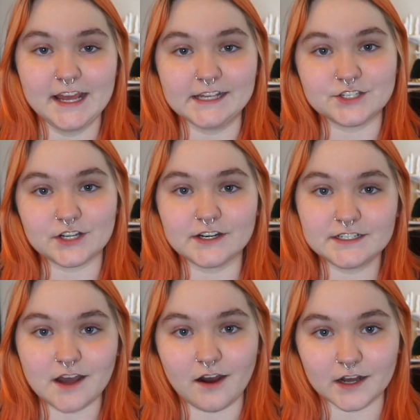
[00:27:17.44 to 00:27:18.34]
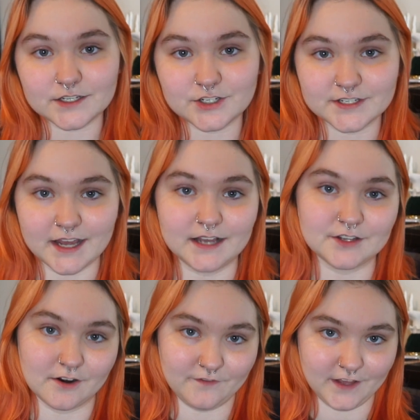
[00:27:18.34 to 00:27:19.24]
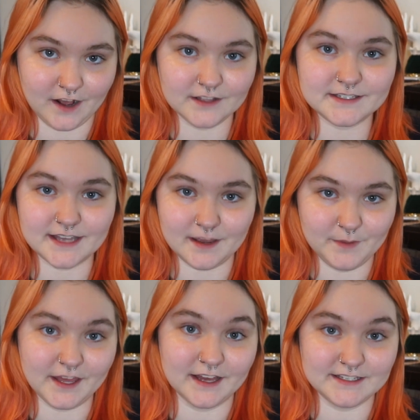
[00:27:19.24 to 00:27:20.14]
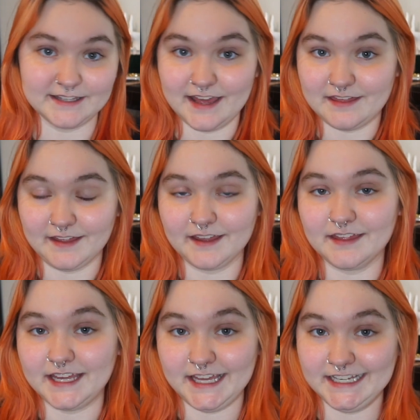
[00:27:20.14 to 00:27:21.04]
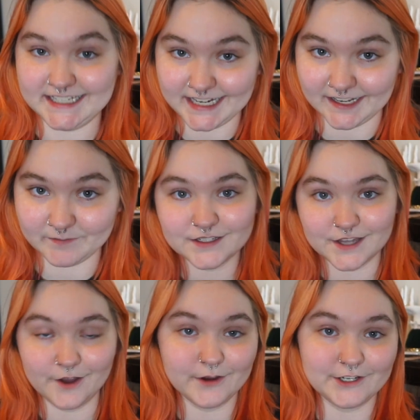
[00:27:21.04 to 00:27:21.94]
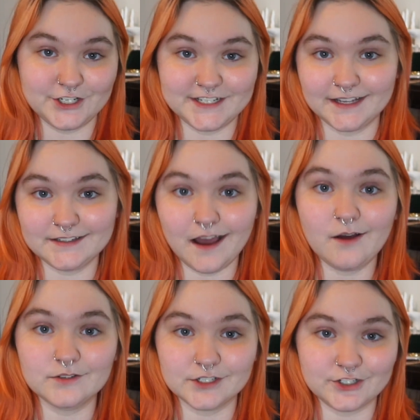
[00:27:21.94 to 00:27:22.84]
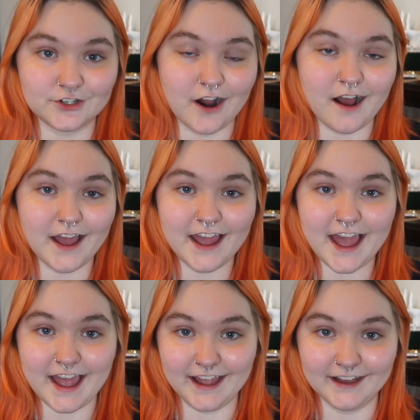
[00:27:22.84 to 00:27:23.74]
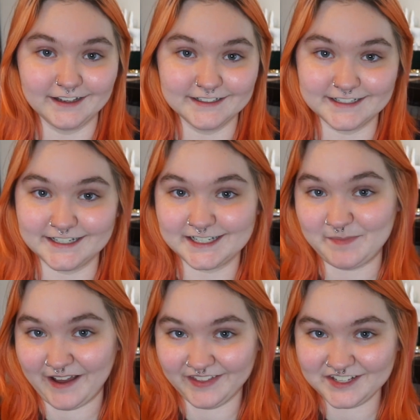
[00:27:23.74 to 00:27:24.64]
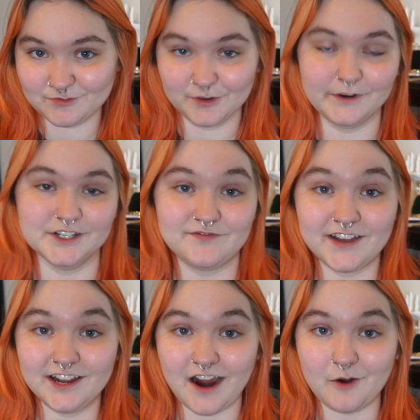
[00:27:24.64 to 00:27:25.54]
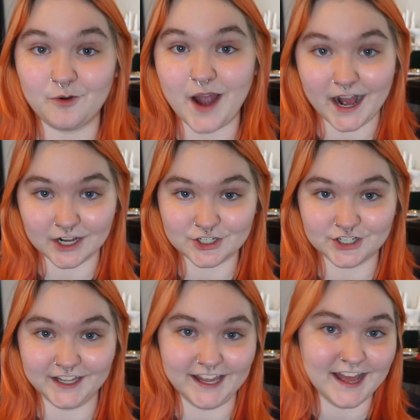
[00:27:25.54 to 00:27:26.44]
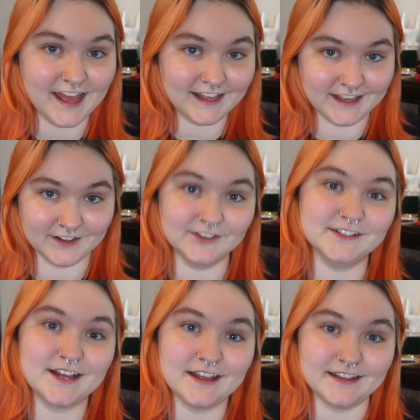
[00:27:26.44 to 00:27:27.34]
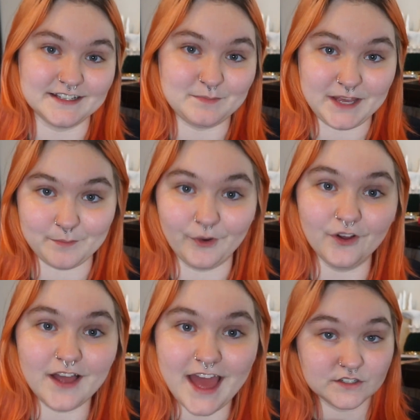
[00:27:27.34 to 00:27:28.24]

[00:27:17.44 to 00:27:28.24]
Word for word: is starting to ostracize her fiance because they think that he did it. So she sets out to try and dispel these rumors, figure out who actually killed these people.